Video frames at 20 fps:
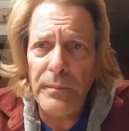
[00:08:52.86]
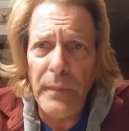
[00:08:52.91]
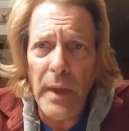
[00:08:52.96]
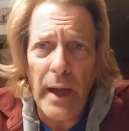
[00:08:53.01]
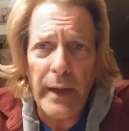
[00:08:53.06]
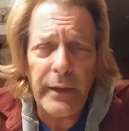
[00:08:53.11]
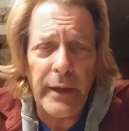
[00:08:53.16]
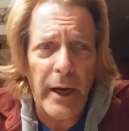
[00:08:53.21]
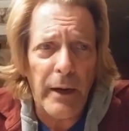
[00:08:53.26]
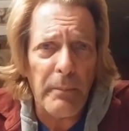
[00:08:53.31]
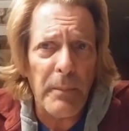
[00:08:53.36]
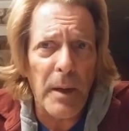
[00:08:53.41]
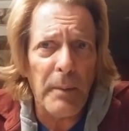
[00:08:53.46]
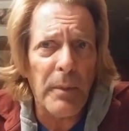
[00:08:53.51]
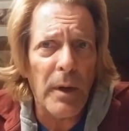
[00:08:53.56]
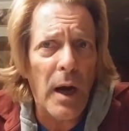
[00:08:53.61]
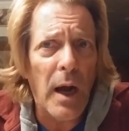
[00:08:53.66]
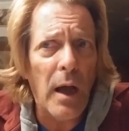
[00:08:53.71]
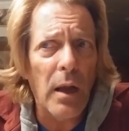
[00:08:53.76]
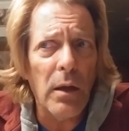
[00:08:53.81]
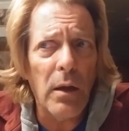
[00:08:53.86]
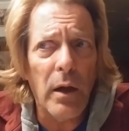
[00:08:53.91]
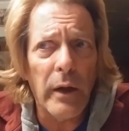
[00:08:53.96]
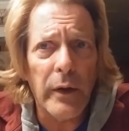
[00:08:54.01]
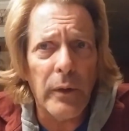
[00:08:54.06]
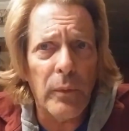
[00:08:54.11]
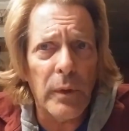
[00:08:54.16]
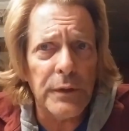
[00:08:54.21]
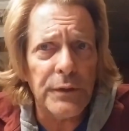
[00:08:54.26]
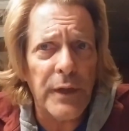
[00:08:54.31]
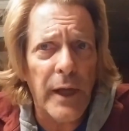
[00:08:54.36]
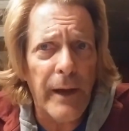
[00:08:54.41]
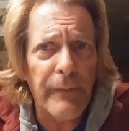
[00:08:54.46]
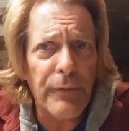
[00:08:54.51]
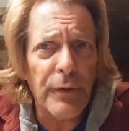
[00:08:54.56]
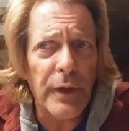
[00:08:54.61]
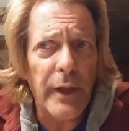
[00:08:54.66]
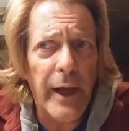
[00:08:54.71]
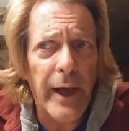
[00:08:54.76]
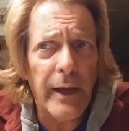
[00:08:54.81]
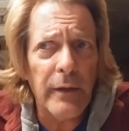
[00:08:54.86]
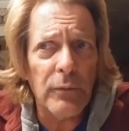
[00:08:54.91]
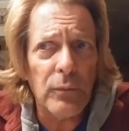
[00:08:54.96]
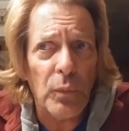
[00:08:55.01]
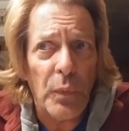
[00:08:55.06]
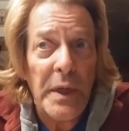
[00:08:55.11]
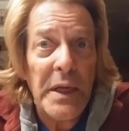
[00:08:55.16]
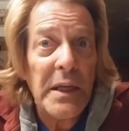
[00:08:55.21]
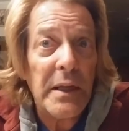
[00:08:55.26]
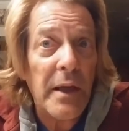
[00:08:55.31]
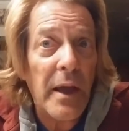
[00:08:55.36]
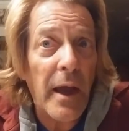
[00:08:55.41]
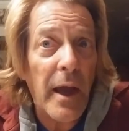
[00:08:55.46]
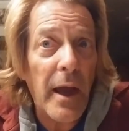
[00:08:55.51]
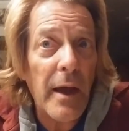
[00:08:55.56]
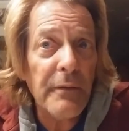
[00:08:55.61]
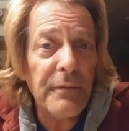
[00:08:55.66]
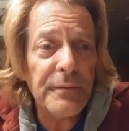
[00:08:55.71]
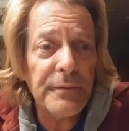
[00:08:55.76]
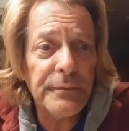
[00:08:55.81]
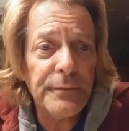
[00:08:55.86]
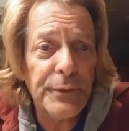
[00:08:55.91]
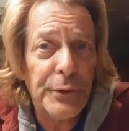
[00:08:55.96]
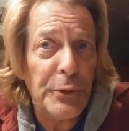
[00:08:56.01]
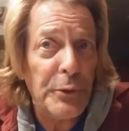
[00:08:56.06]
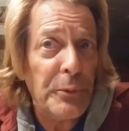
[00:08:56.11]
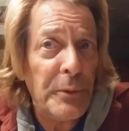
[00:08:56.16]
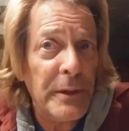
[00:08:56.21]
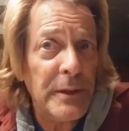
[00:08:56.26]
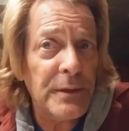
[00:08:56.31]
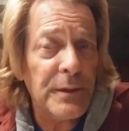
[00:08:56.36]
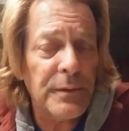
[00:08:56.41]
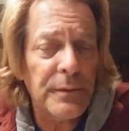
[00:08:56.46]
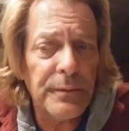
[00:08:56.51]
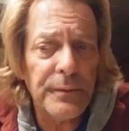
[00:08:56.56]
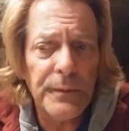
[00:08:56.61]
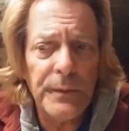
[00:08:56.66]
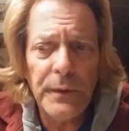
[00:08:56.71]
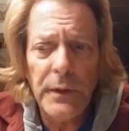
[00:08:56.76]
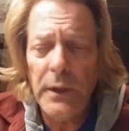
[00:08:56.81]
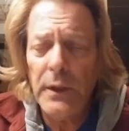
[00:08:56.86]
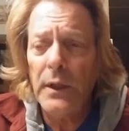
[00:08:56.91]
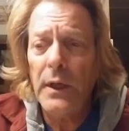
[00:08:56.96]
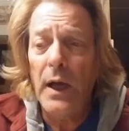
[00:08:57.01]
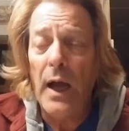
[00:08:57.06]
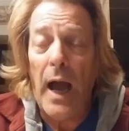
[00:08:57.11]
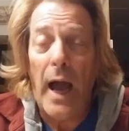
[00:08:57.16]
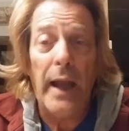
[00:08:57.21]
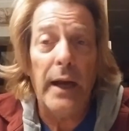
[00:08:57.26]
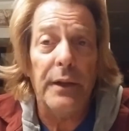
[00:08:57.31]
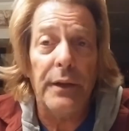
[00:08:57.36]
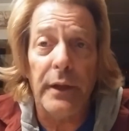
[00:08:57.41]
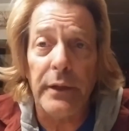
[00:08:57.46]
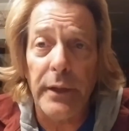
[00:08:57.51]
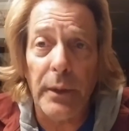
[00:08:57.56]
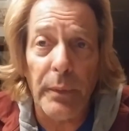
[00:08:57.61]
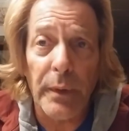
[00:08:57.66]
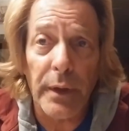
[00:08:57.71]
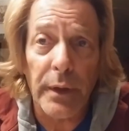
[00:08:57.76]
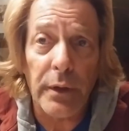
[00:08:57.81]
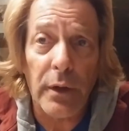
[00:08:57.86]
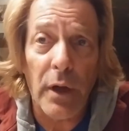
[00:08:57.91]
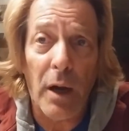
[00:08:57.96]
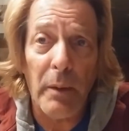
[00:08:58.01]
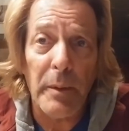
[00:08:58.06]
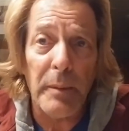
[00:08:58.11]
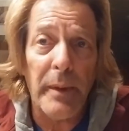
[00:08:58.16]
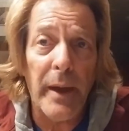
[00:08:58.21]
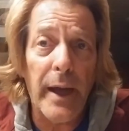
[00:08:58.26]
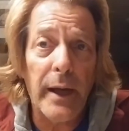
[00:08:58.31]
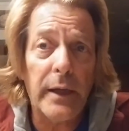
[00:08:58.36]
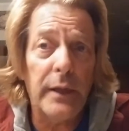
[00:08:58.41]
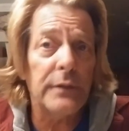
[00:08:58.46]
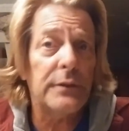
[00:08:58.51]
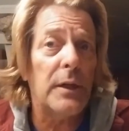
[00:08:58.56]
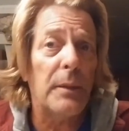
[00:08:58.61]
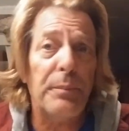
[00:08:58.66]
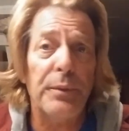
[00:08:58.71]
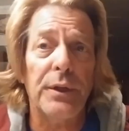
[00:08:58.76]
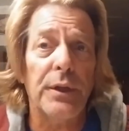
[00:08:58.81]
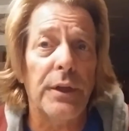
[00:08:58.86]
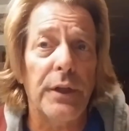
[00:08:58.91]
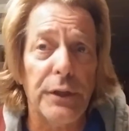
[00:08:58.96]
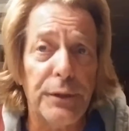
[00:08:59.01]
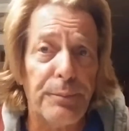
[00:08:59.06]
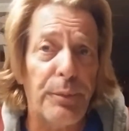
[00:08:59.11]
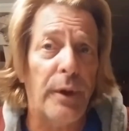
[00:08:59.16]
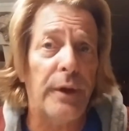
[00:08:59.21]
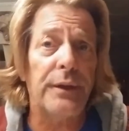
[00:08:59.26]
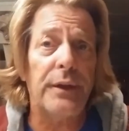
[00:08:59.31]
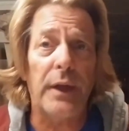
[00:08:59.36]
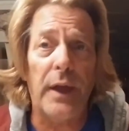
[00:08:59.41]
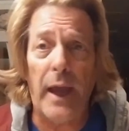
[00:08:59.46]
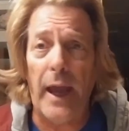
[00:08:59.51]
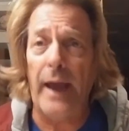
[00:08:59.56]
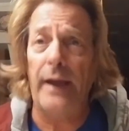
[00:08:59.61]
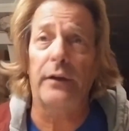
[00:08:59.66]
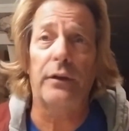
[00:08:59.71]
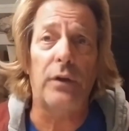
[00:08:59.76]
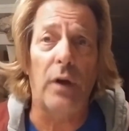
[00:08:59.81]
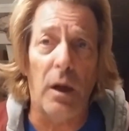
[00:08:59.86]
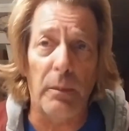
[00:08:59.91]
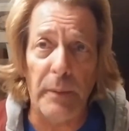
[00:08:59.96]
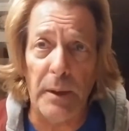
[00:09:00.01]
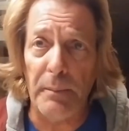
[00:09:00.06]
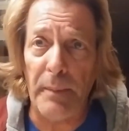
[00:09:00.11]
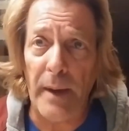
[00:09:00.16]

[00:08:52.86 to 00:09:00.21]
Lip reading: I can't remember how long it was after that. Week and a half, 2 weeks. I didn't think they were going to call me back, because up until this point, they hadn't called me